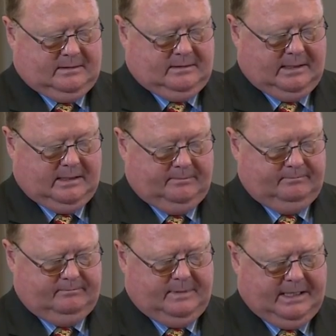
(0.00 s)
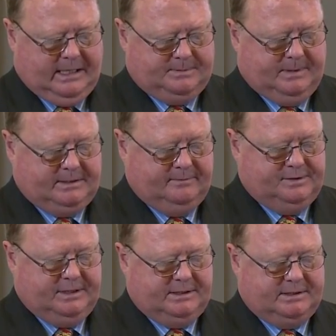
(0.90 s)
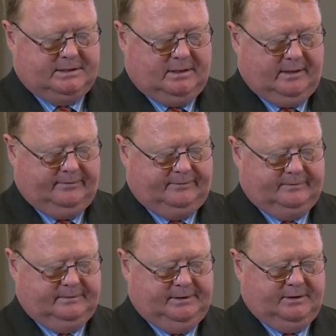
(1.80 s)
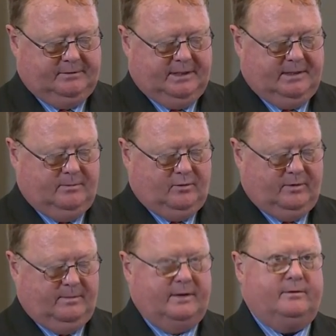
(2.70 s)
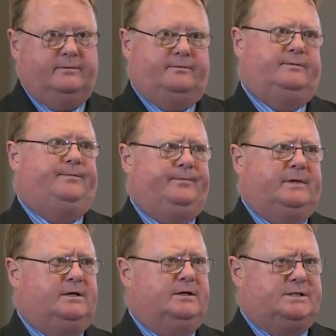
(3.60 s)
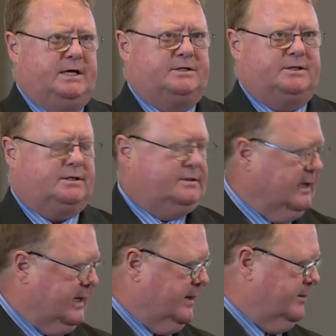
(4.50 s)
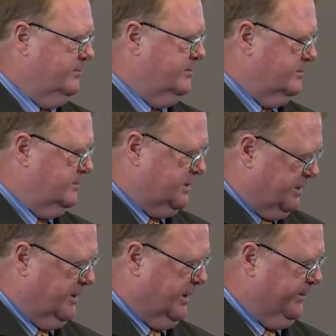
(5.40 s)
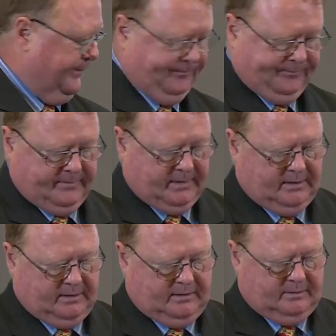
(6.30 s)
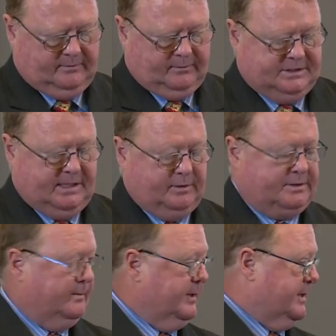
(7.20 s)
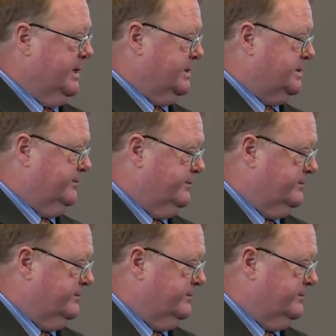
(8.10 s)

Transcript: Now, many aspects of Jesus' life, you'd agree, are more a matter of consensus than certainty. For example, some of the dates.